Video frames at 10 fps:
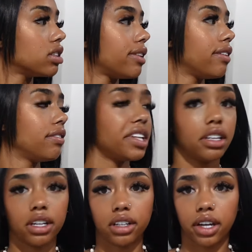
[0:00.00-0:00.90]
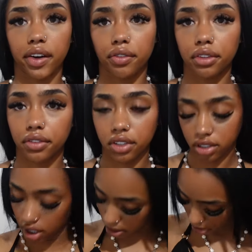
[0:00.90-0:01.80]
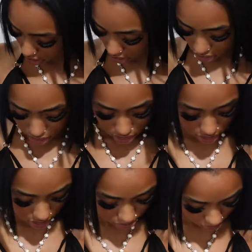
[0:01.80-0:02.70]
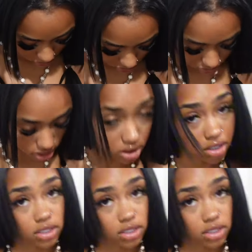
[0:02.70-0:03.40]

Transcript: definitely get the outfit for the top. The top is...